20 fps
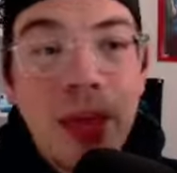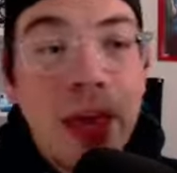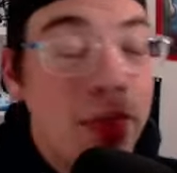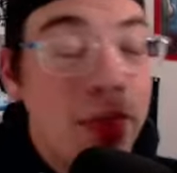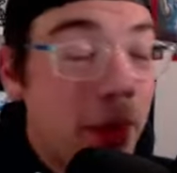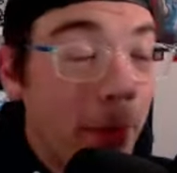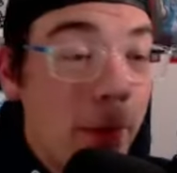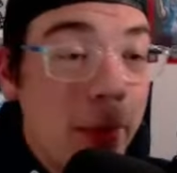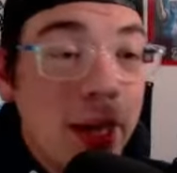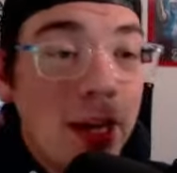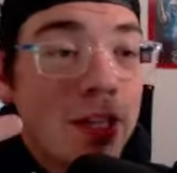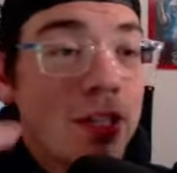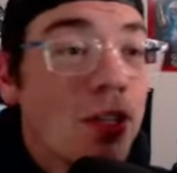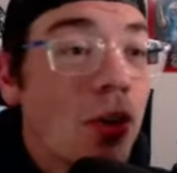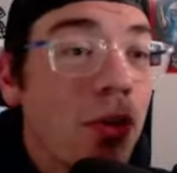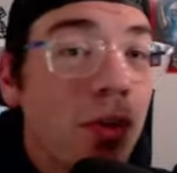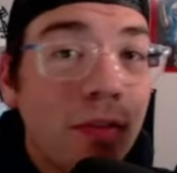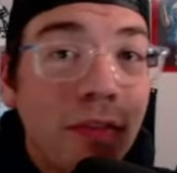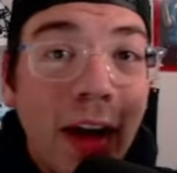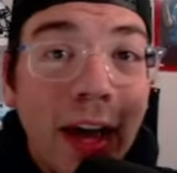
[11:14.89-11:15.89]
The
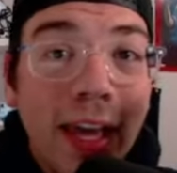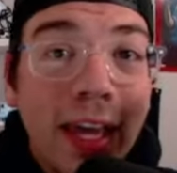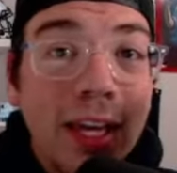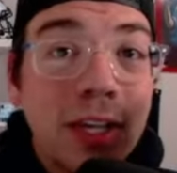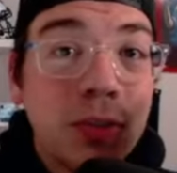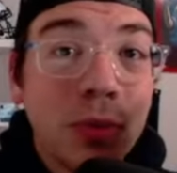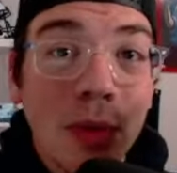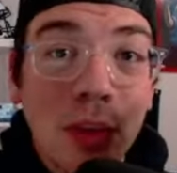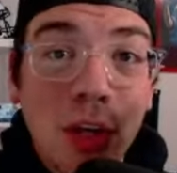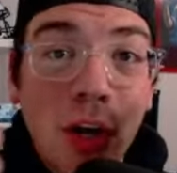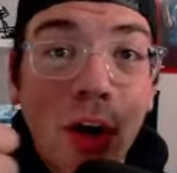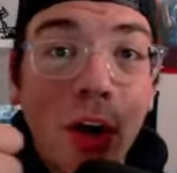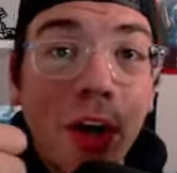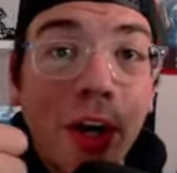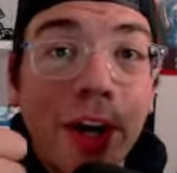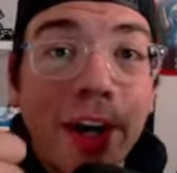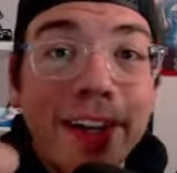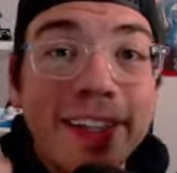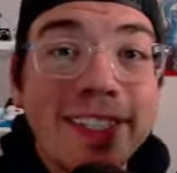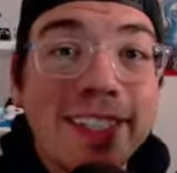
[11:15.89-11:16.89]
Minnesota Vikings with Kirk
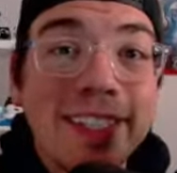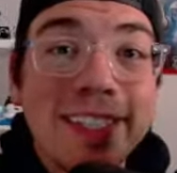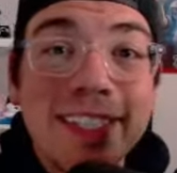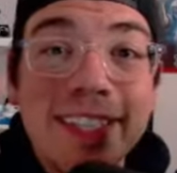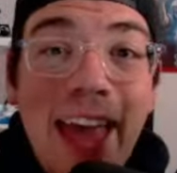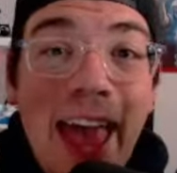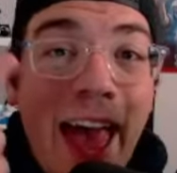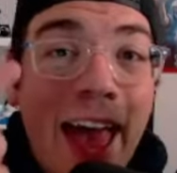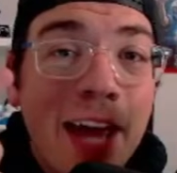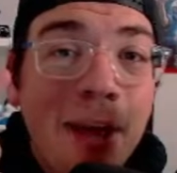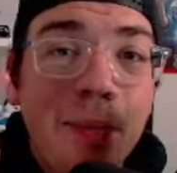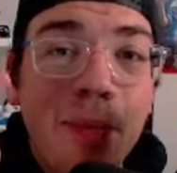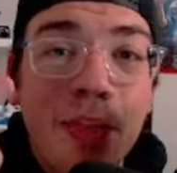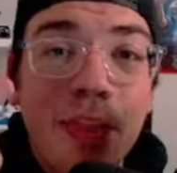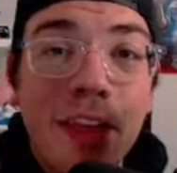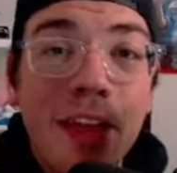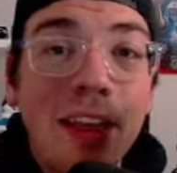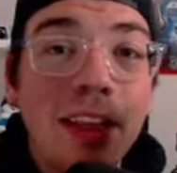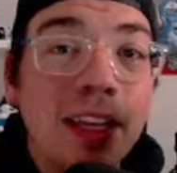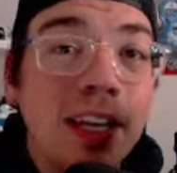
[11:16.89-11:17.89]
Cousins, Adam
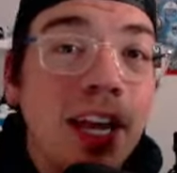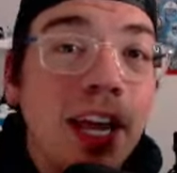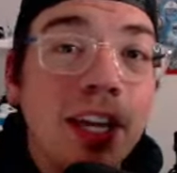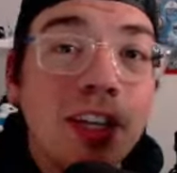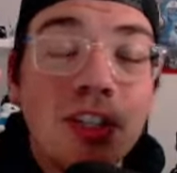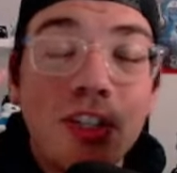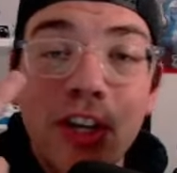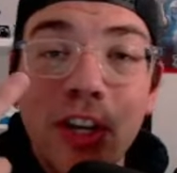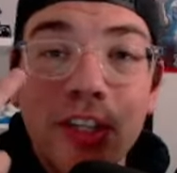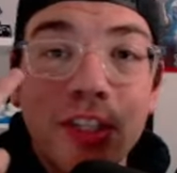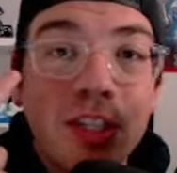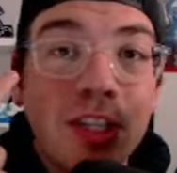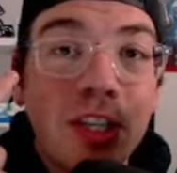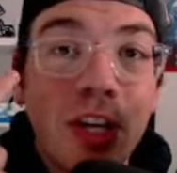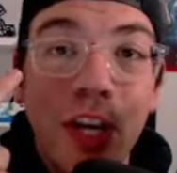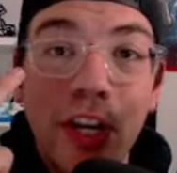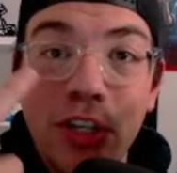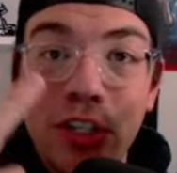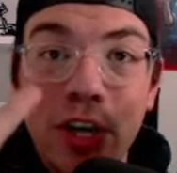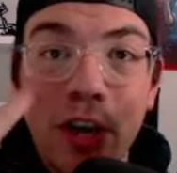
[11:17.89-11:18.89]
Thielen, and Justin
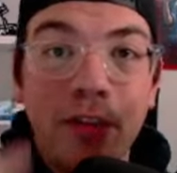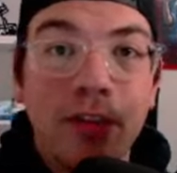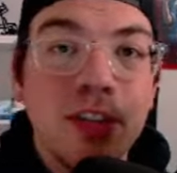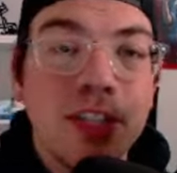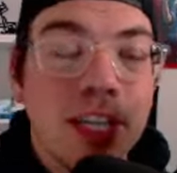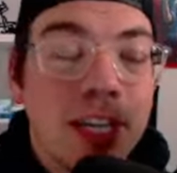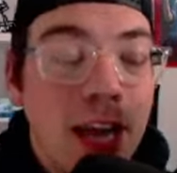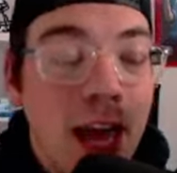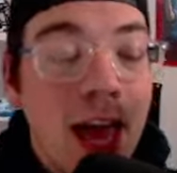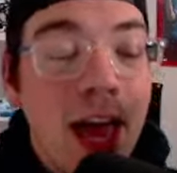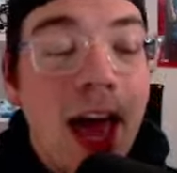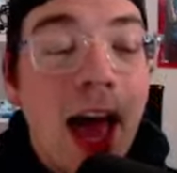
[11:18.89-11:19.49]
Jefferson.